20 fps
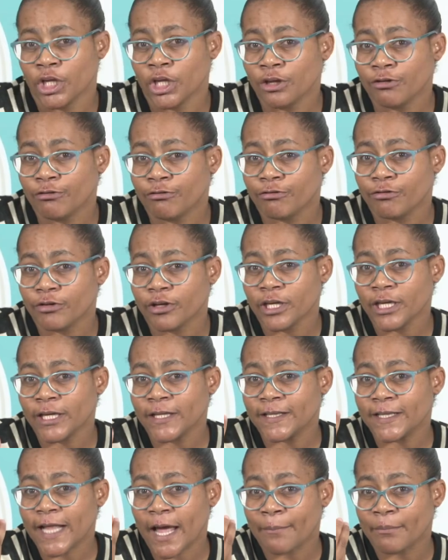If
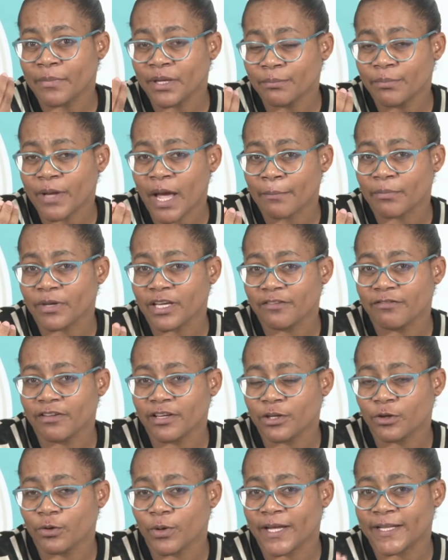in Namibia, I'm
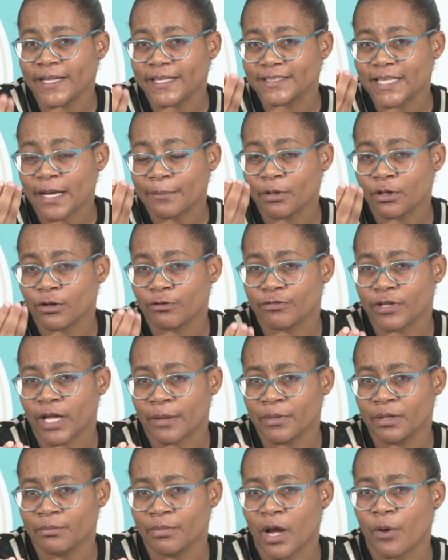giving you an example of
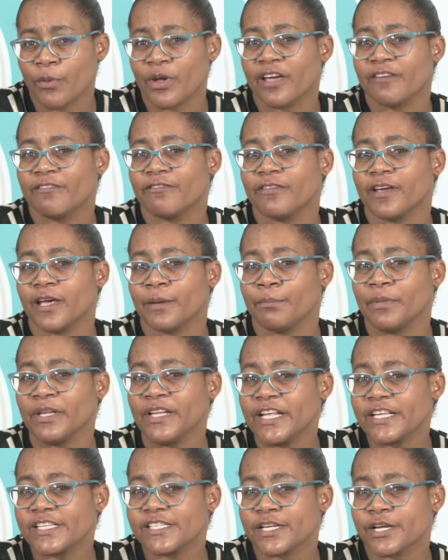Namibia, we have a
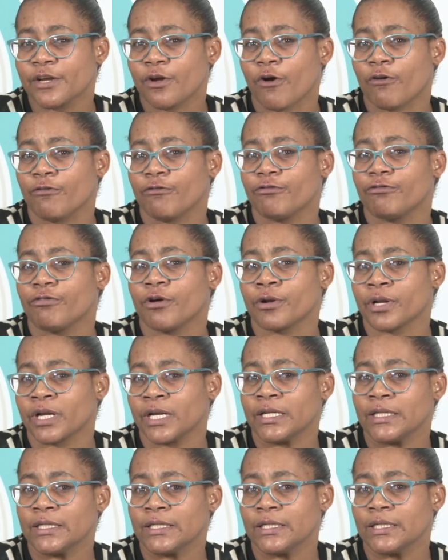Ministry of
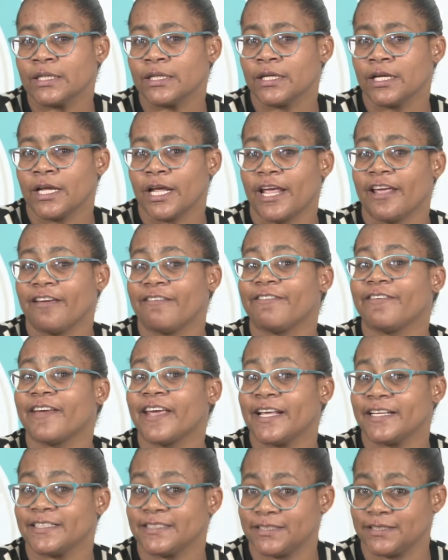Foreign
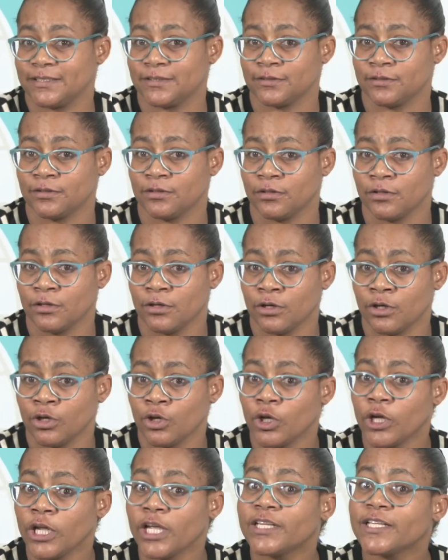Affairs.
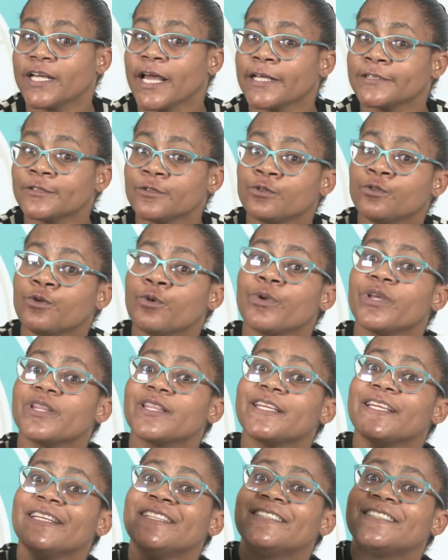It has to do
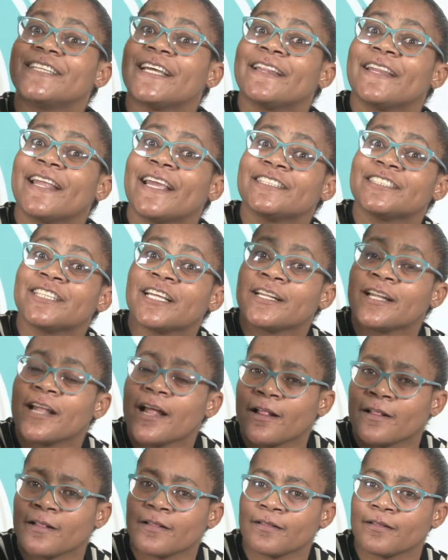with
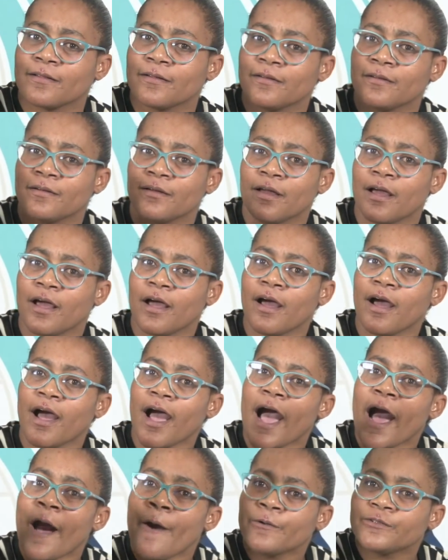international,
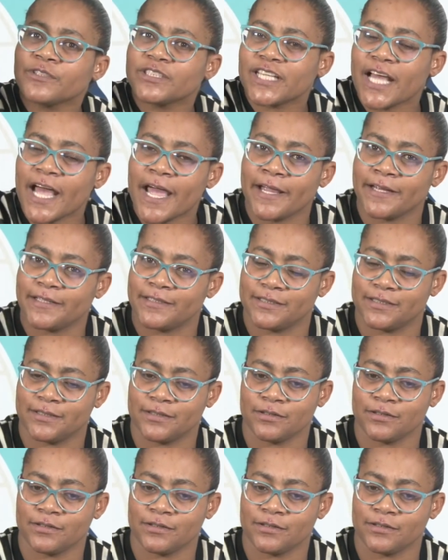outside.